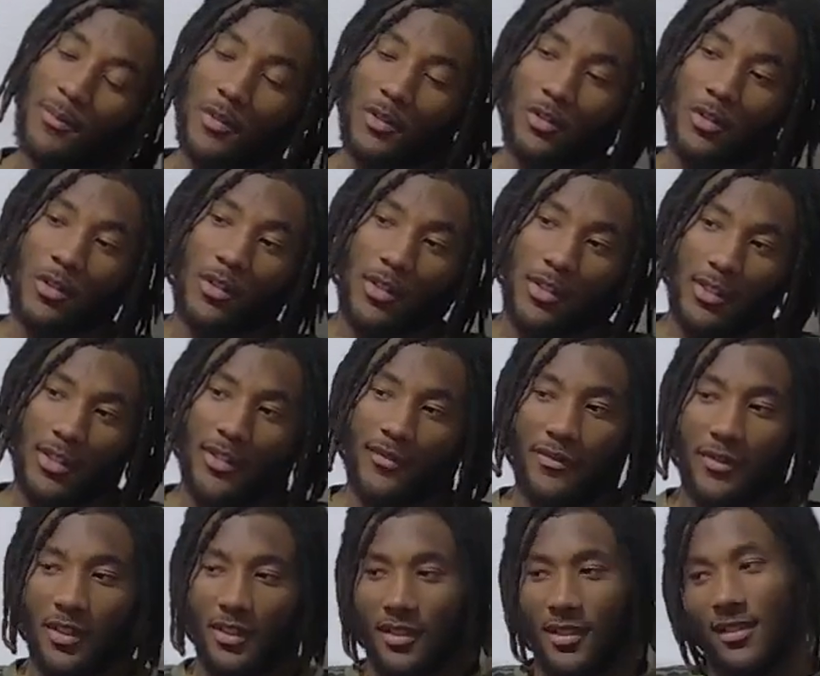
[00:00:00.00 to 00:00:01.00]
of the defense,
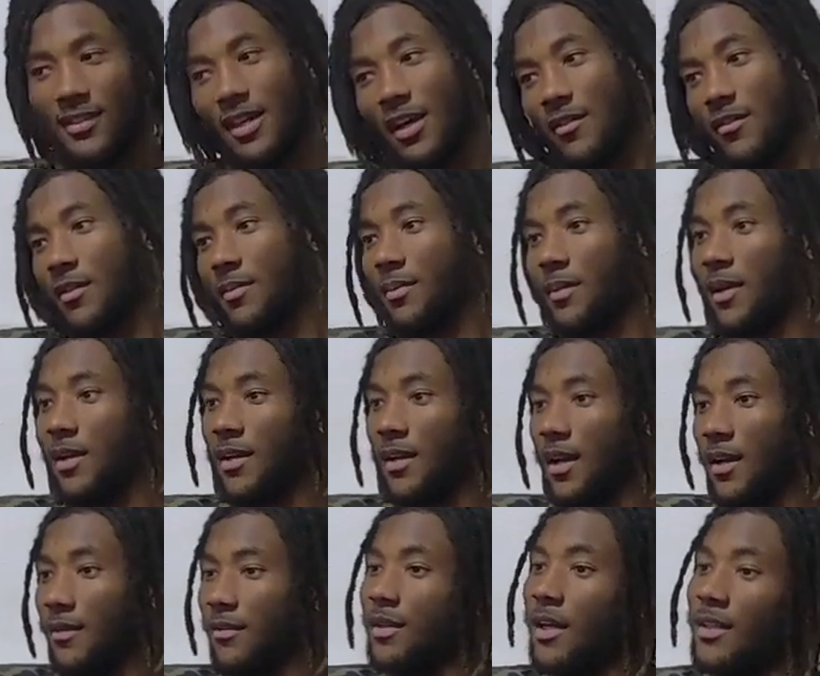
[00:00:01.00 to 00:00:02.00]
that's how we play. Like, we got
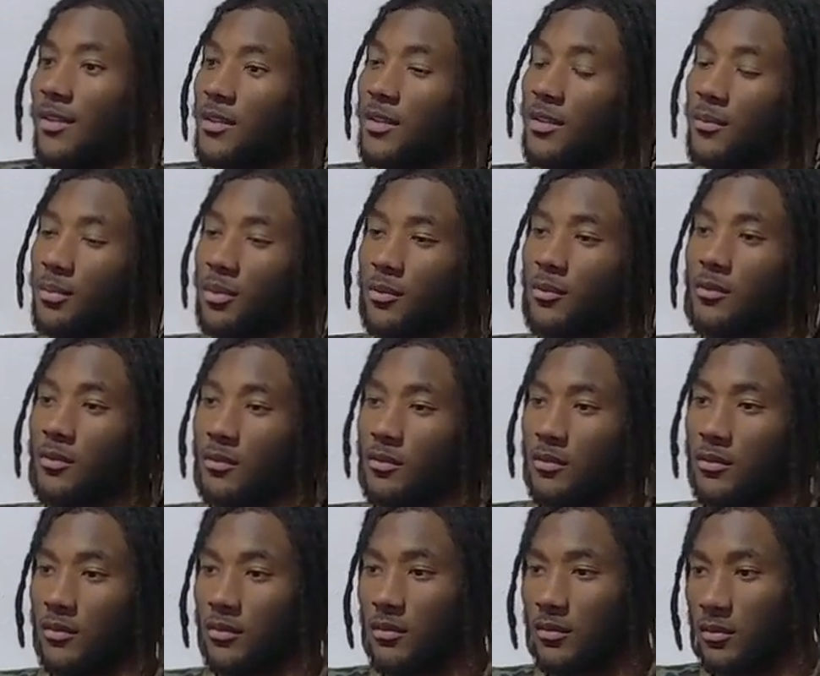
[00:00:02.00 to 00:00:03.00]
something to prove.
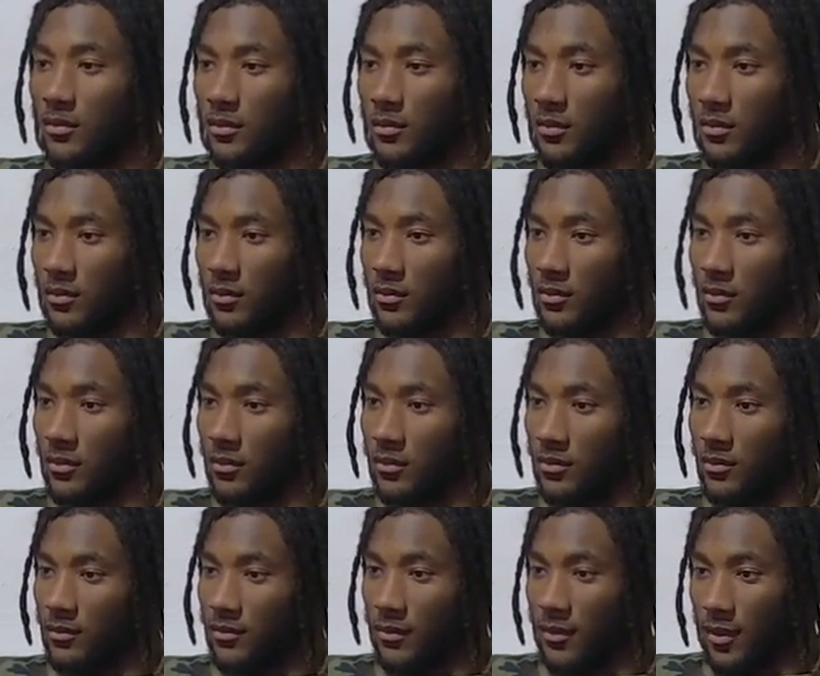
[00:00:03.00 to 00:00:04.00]
We
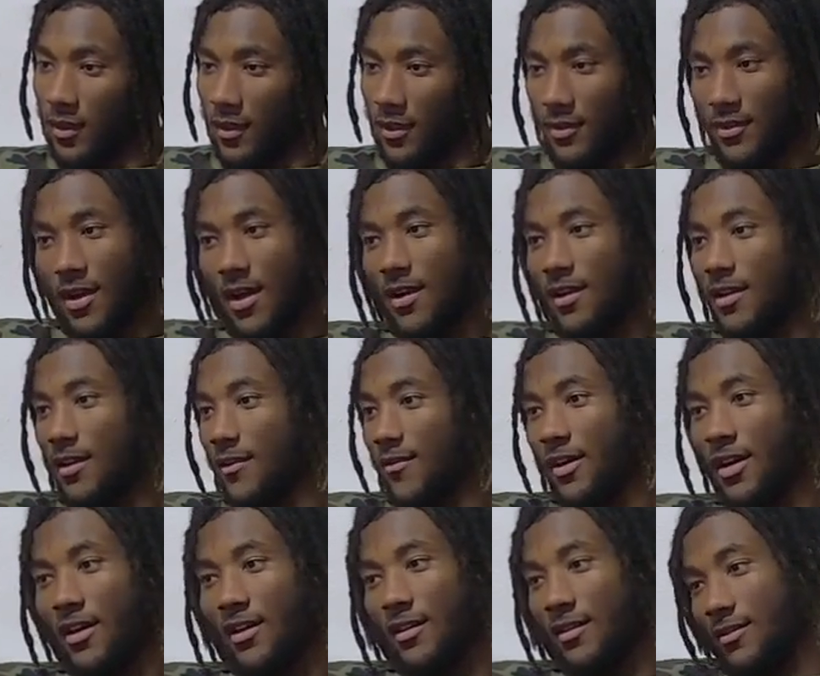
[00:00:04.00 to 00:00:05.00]
gonna try to leave our,
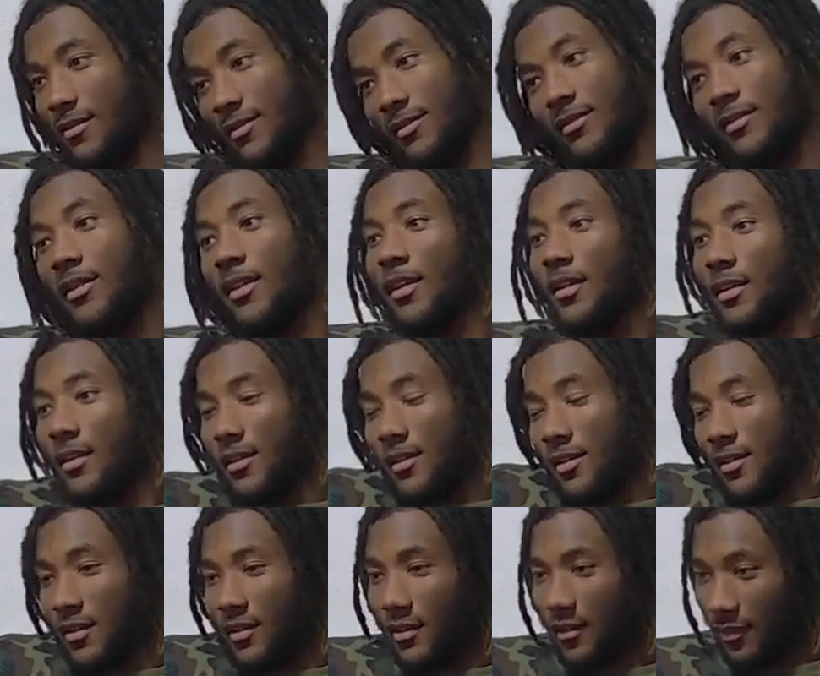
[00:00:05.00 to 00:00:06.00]

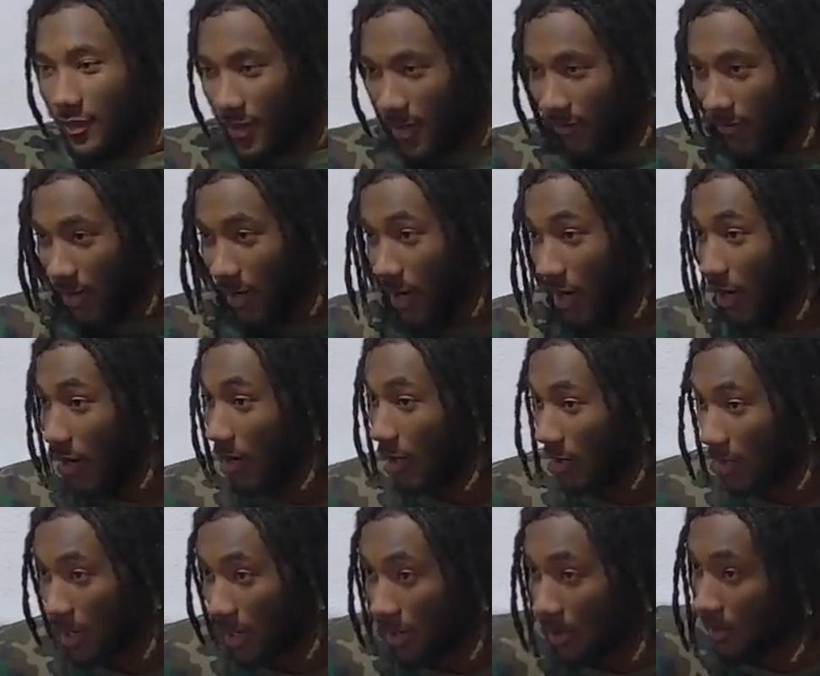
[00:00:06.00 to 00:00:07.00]
give it our
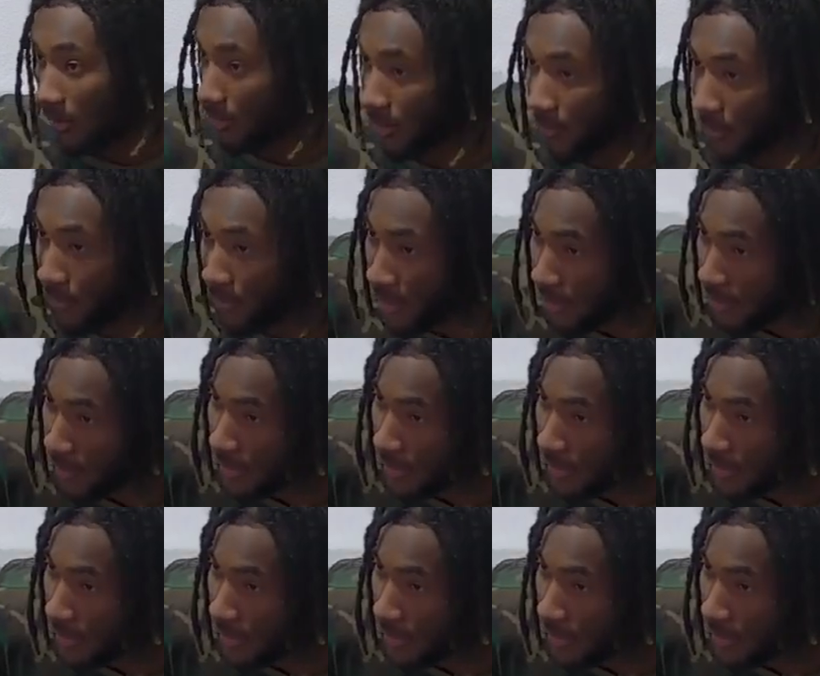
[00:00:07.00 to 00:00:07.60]
all, each and